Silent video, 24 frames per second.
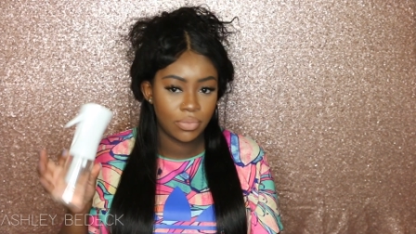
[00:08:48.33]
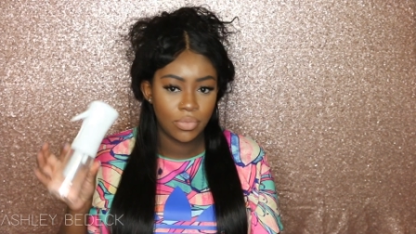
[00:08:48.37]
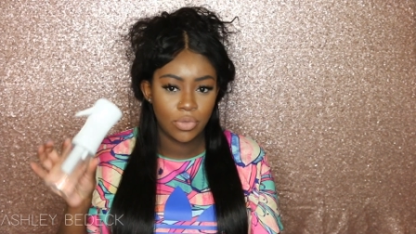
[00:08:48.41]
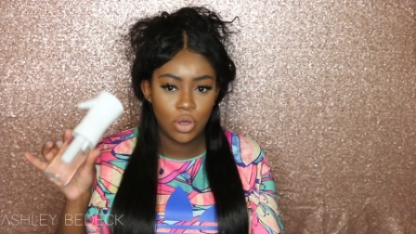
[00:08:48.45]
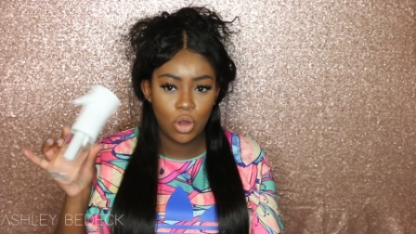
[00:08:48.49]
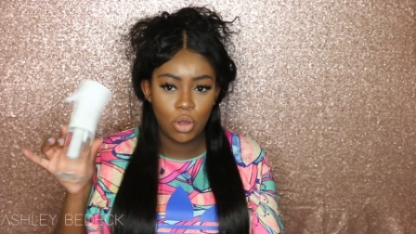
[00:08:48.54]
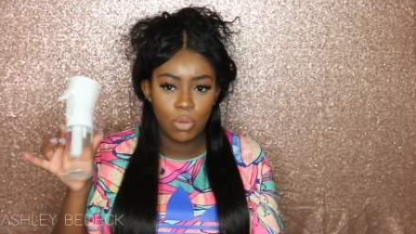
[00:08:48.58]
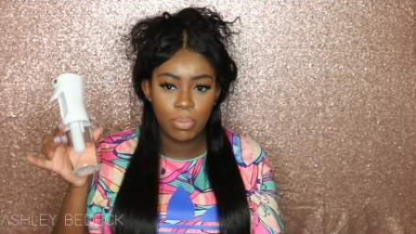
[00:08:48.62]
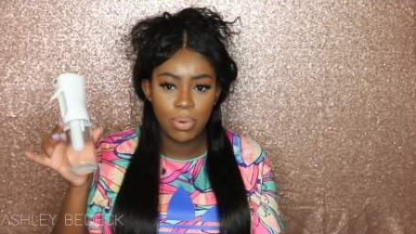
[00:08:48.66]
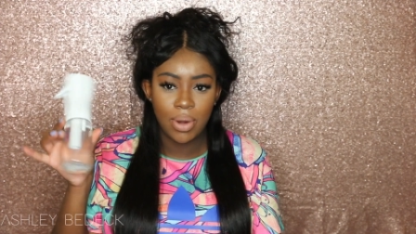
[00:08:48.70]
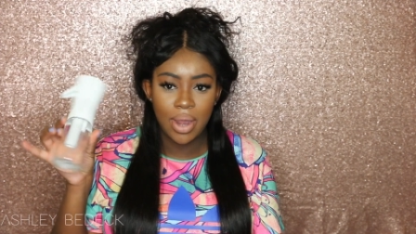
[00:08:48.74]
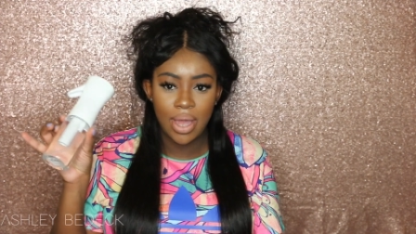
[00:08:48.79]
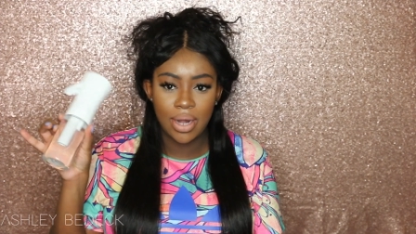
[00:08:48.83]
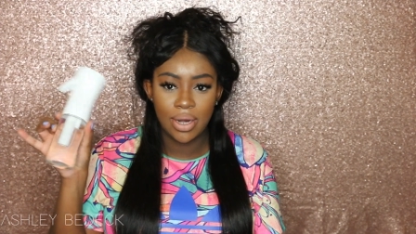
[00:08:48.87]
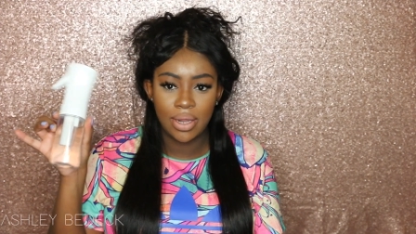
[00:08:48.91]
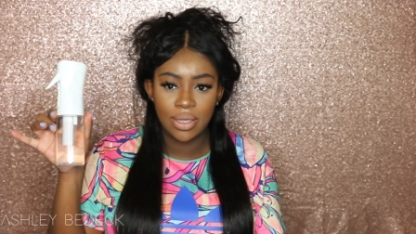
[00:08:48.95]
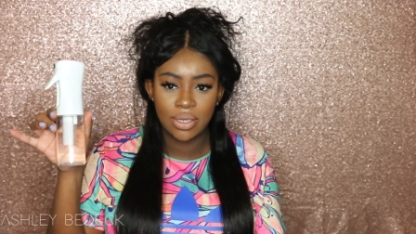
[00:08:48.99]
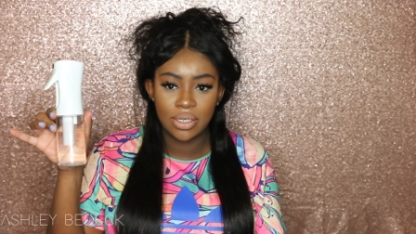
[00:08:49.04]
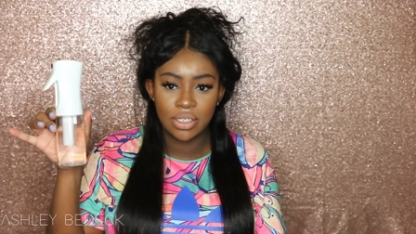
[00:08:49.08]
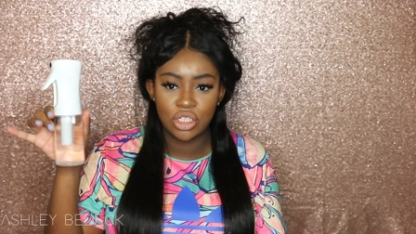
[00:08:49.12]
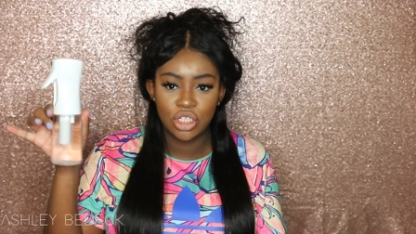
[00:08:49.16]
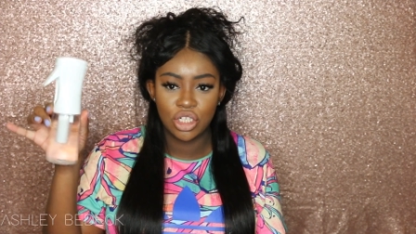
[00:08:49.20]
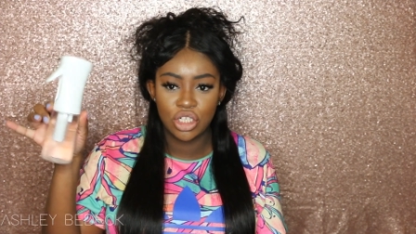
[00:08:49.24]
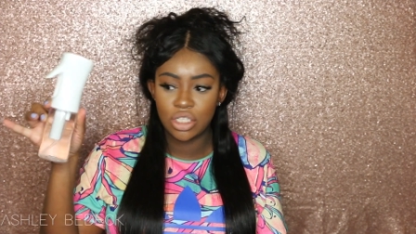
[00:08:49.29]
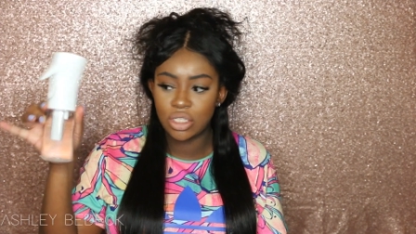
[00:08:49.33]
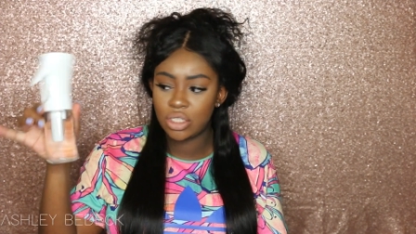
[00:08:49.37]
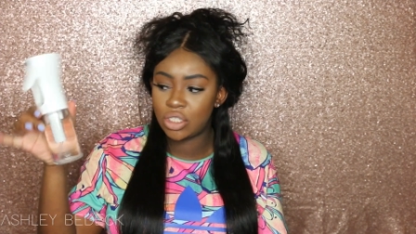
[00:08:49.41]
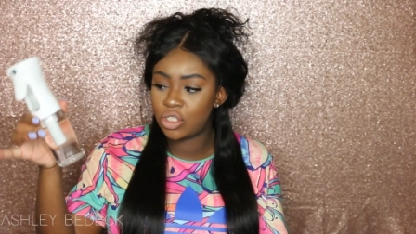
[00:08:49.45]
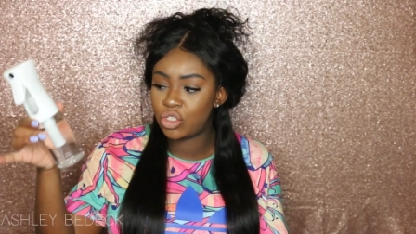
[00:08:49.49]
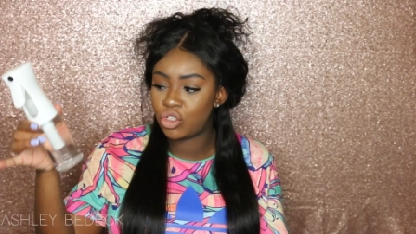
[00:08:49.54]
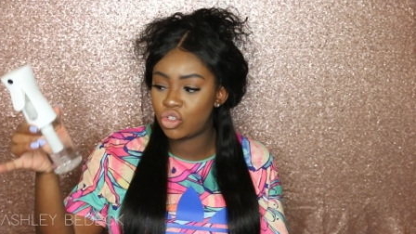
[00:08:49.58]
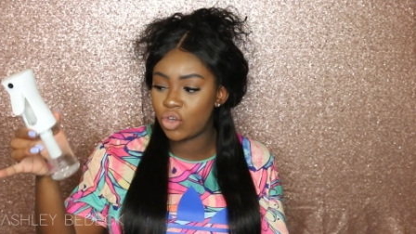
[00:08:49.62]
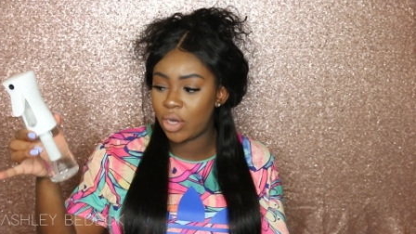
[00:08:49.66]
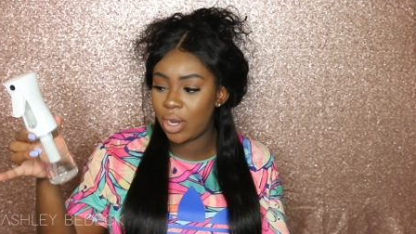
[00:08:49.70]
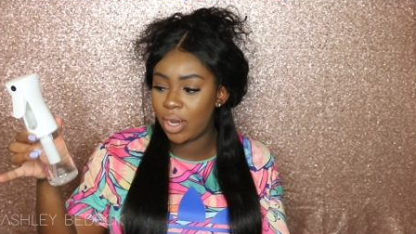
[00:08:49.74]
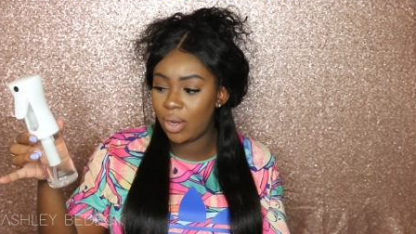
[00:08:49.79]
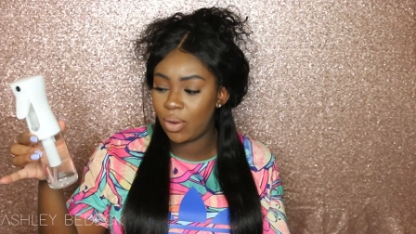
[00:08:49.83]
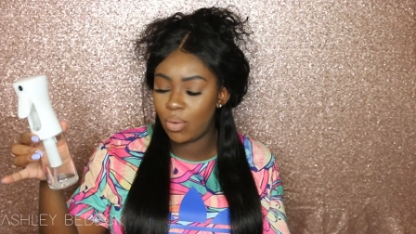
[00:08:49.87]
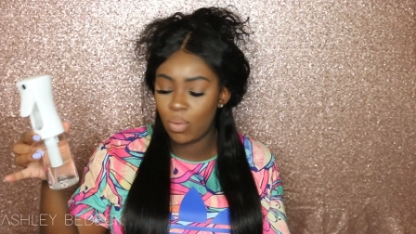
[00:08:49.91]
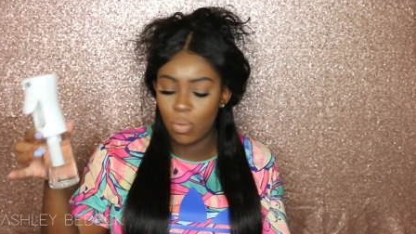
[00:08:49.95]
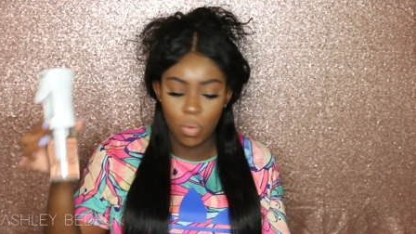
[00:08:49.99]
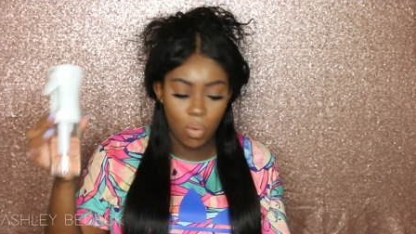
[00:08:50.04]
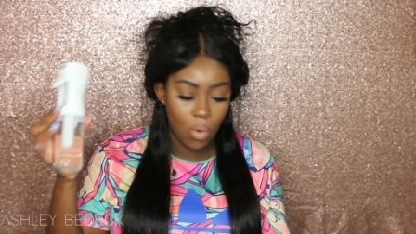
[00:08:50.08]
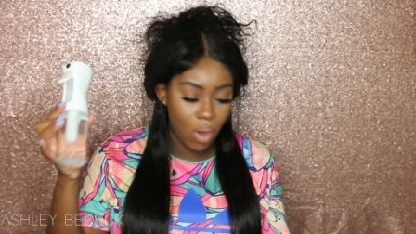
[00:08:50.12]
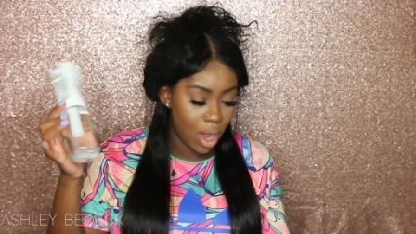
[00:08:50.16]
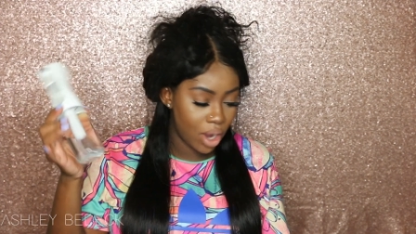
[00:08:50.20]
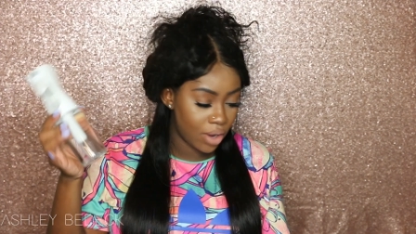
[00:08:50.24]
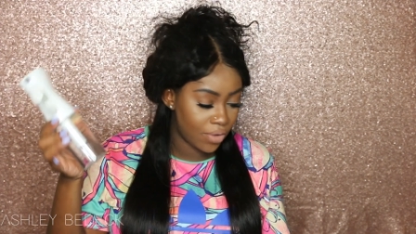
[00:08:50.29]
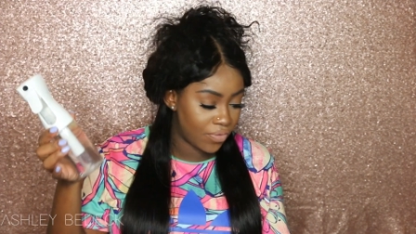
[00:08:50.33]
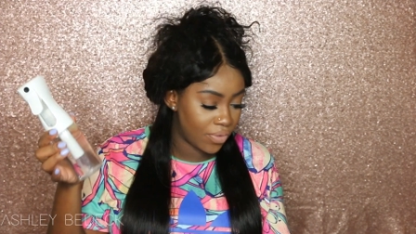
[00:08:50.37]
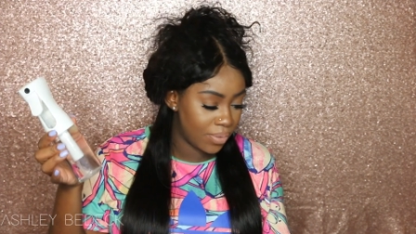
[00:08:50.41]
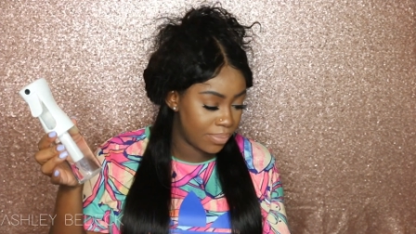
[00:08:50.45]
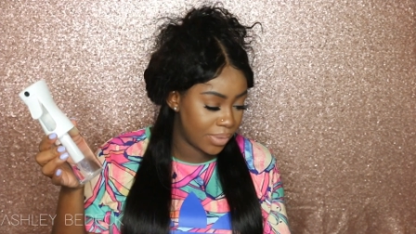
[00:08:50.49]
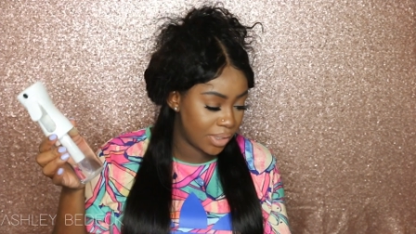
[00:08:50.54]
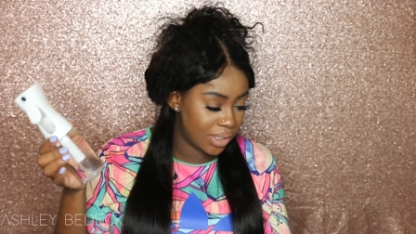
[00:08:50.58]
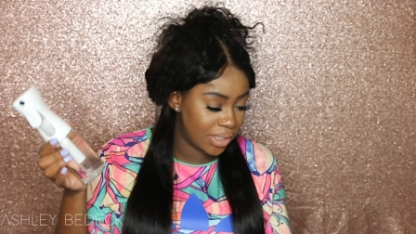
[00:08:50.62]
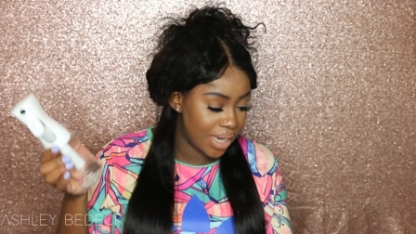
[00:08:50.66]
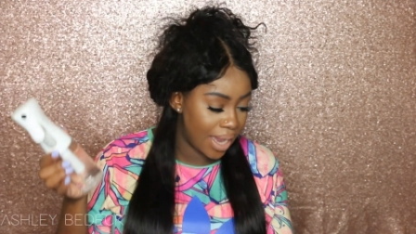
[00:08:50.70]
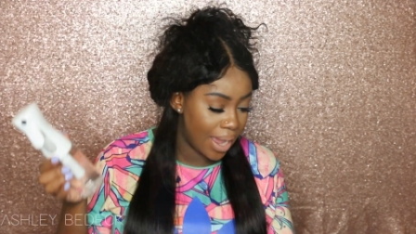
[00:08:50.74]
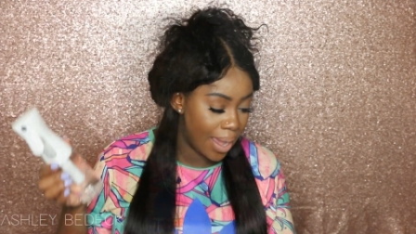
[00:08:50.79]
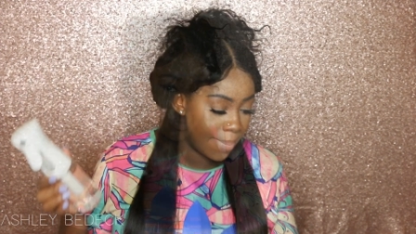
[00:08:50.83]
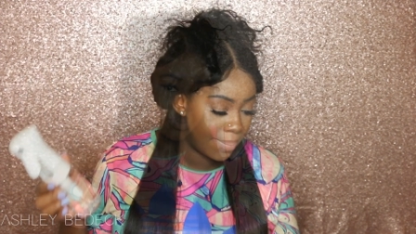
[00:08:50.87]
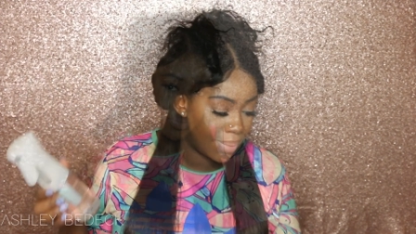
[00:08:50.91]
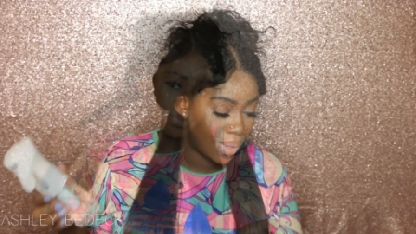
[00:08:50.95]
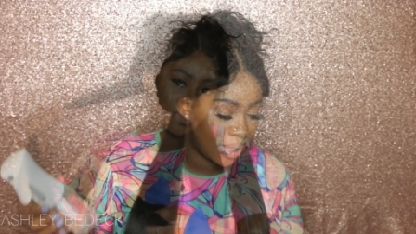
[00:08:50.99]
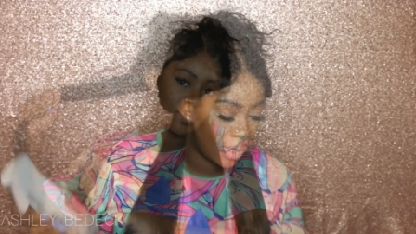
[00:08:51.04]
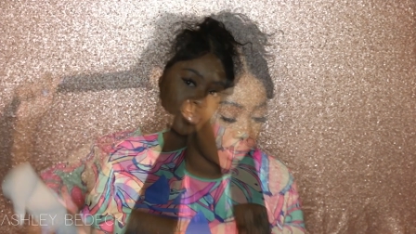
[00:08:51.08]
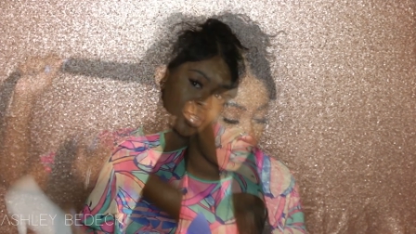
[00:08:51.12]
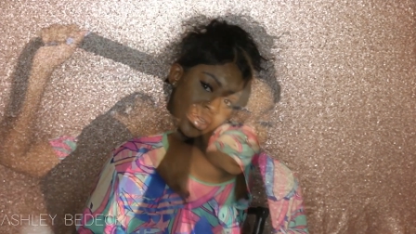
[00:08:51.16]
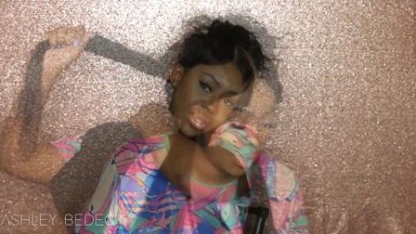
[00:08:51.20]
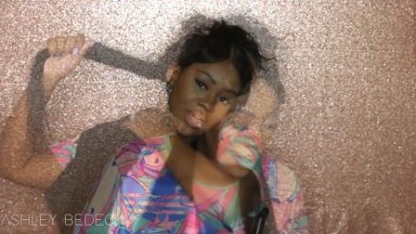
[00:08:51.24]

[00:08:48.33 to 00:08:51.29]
no product, just straight water from the tap.